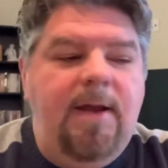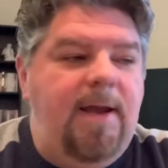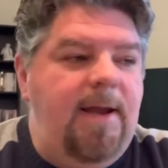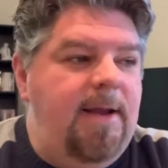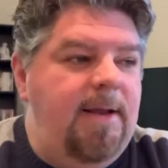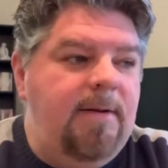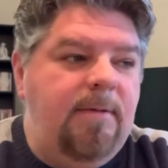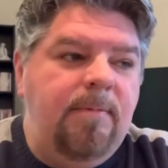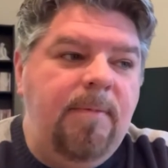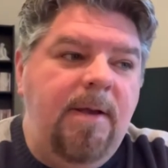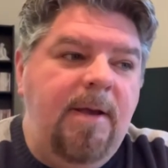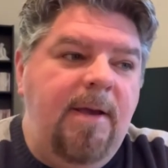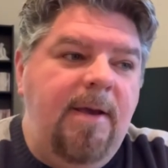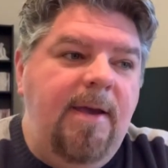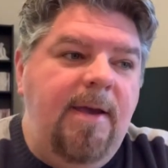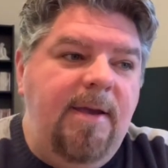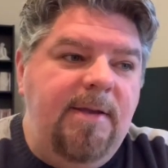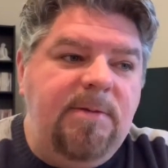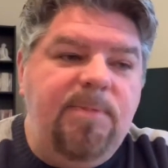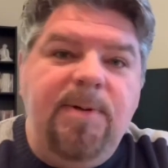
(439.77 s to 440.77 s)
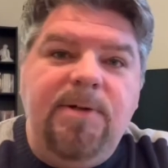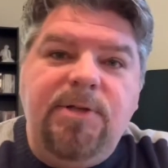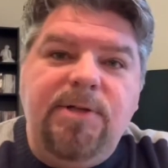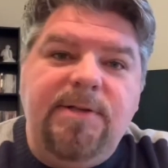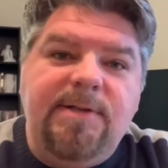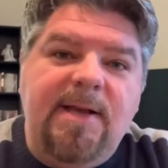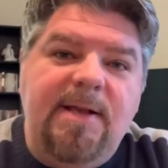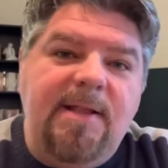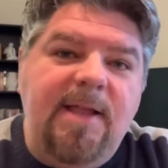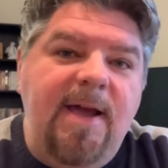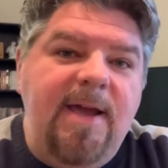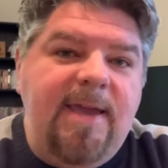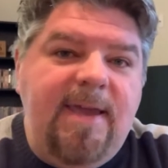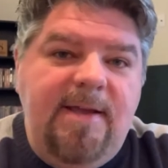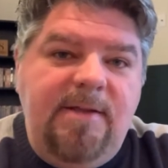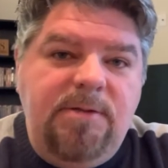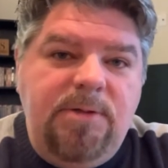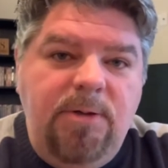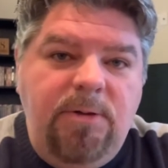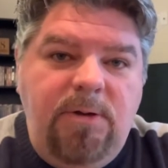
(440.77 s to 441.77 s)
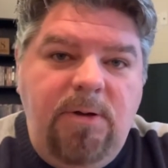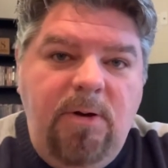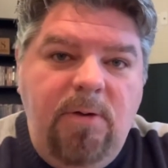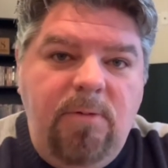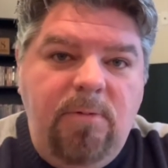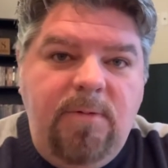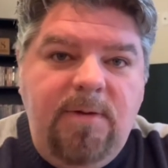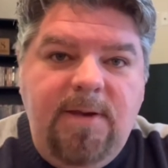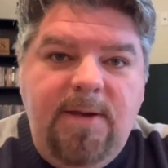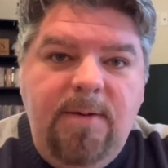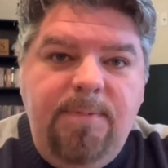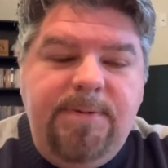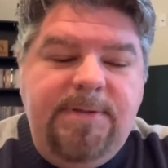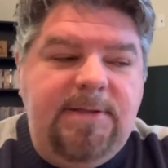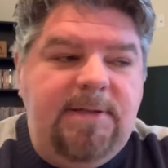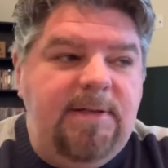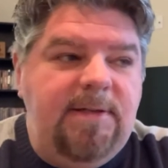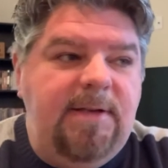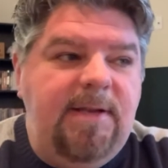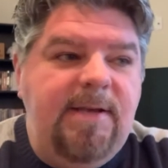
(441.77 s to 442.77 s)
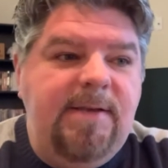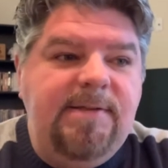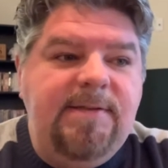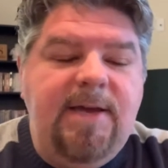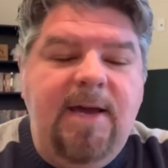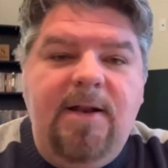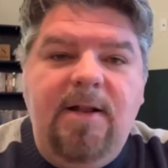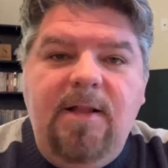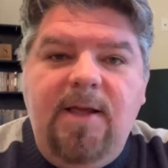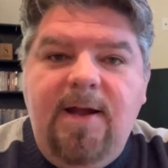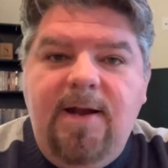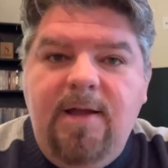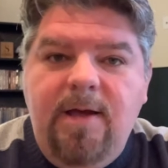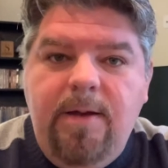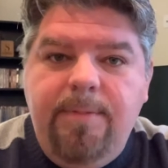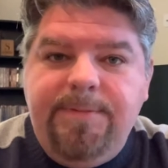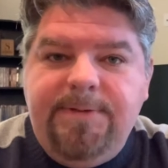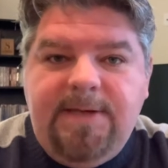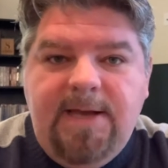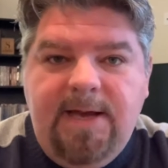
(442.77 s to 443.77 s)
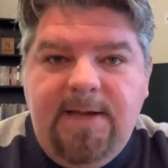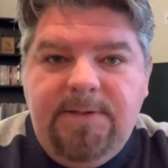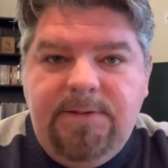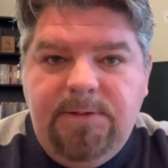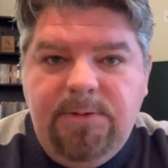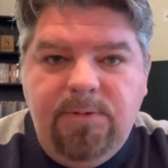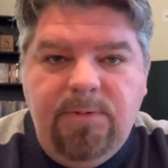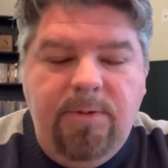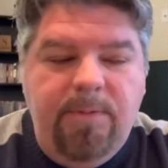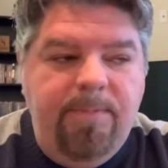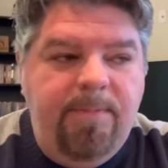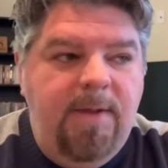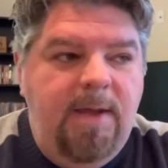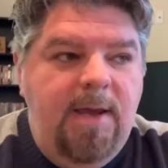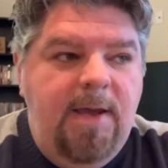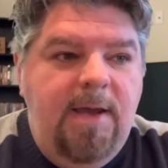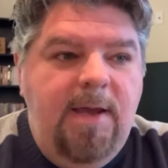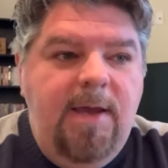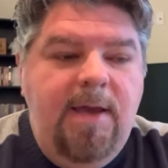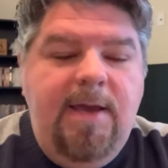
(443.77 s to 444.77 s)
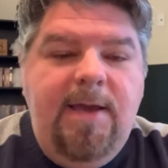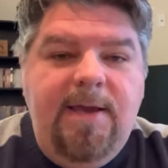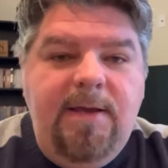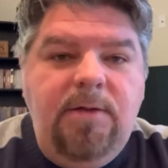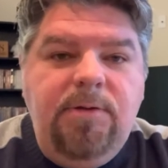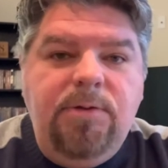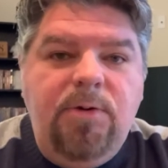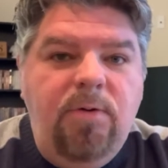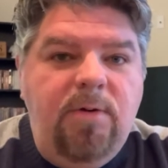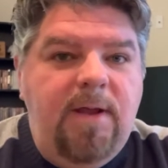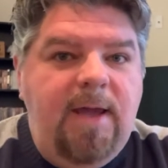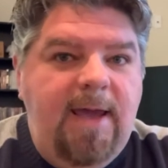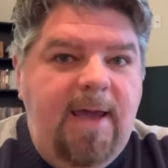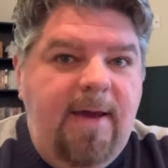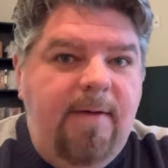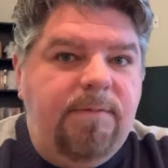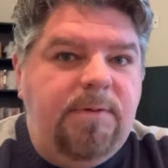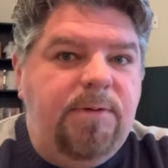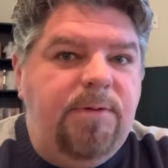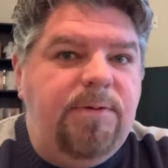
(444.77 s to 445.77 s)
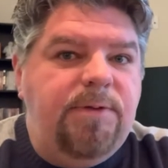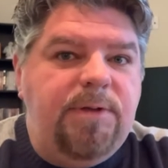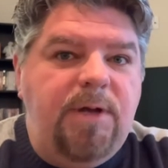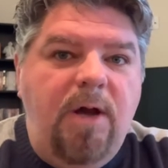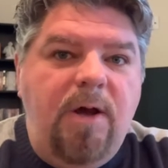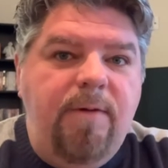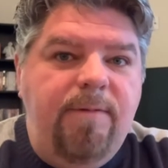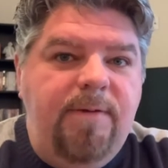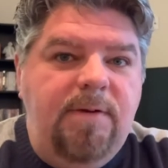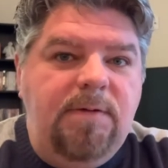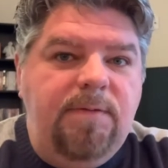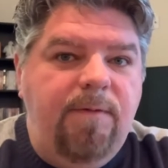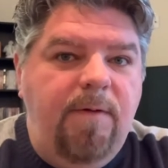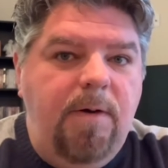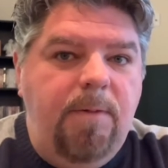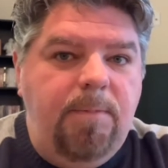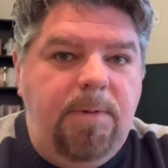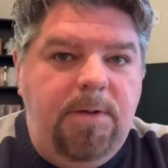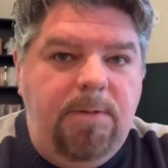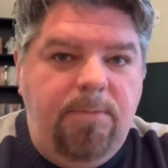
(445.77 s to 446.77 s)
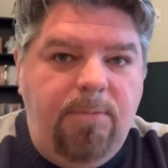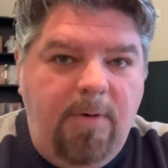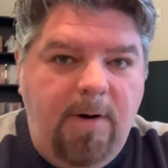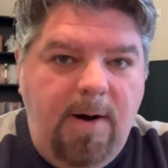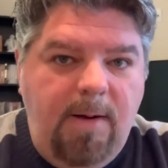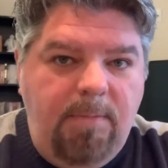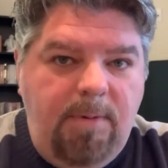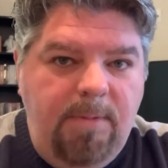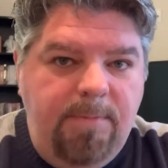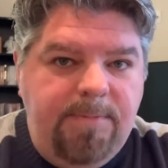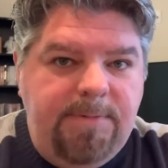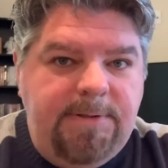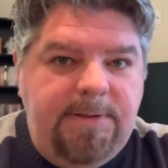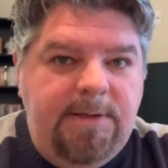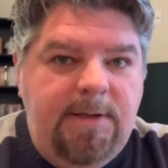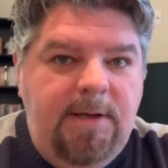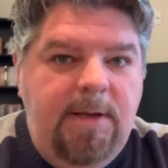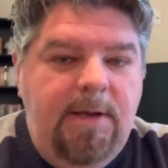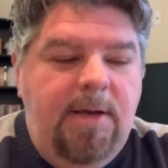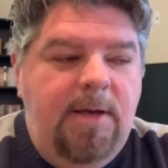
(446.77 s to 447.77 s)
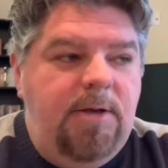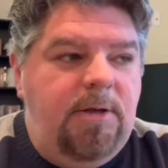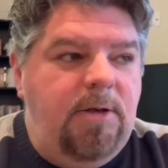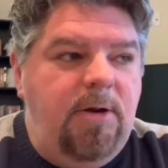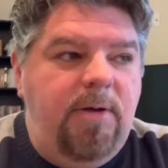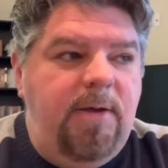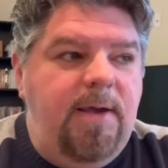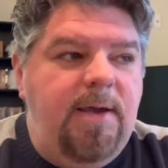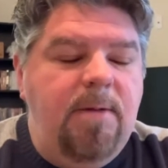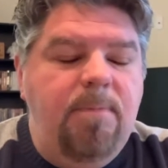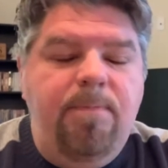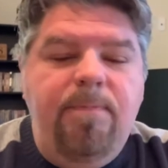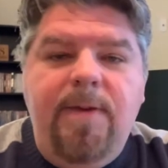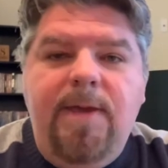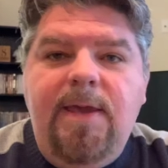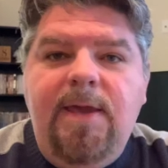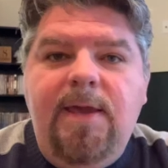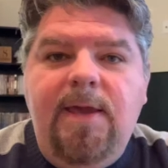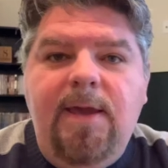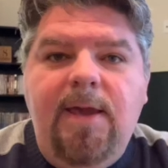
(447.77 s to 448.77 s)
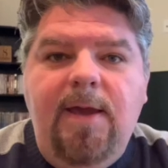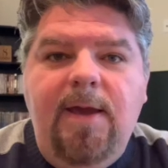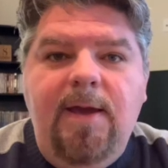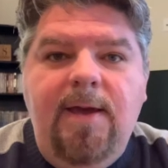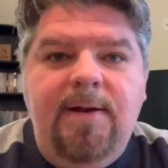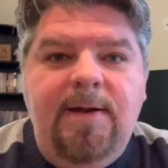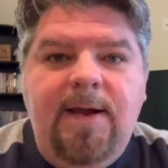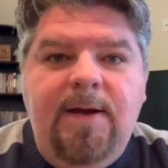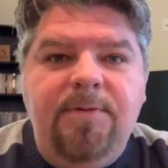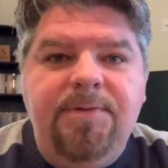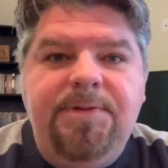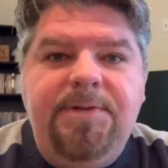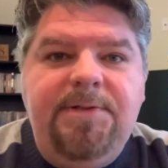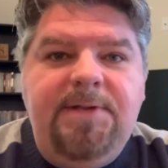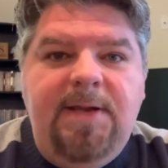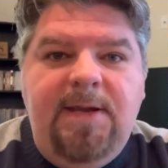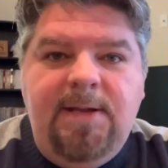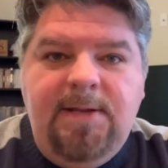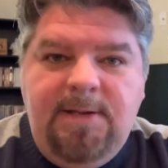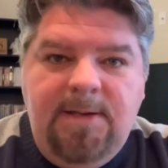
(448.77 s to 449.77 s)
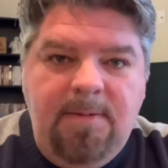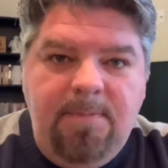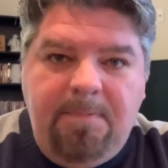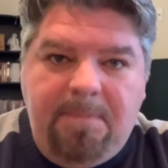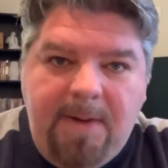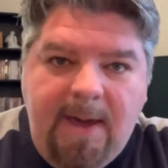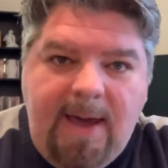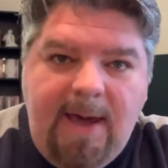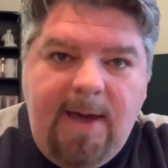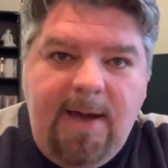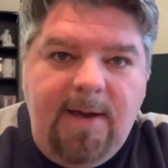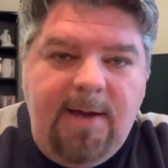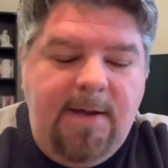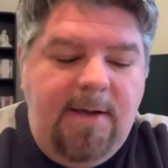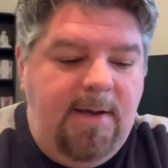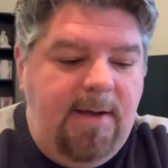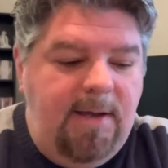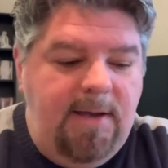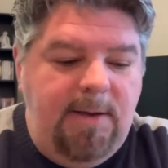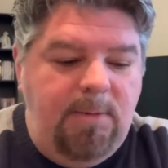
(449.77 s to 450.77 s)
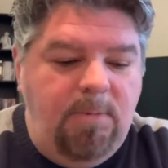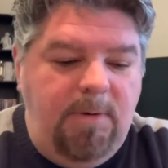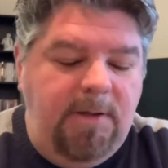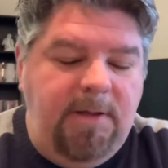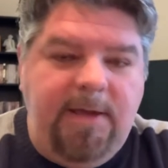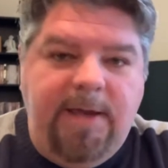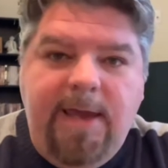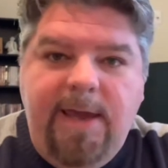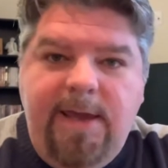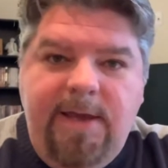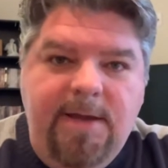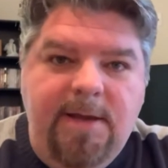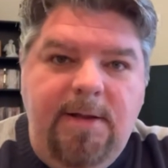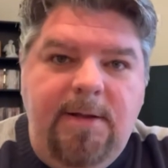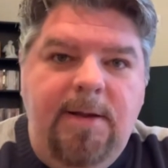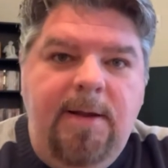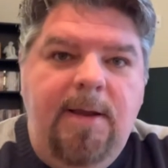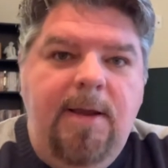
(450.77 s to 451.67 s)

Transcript: And as much as I like Antonio Gibson, he's got a lot of upside to him. He's going to have to solve his fumbling problems. You know, he can be an outstanding back. He really can.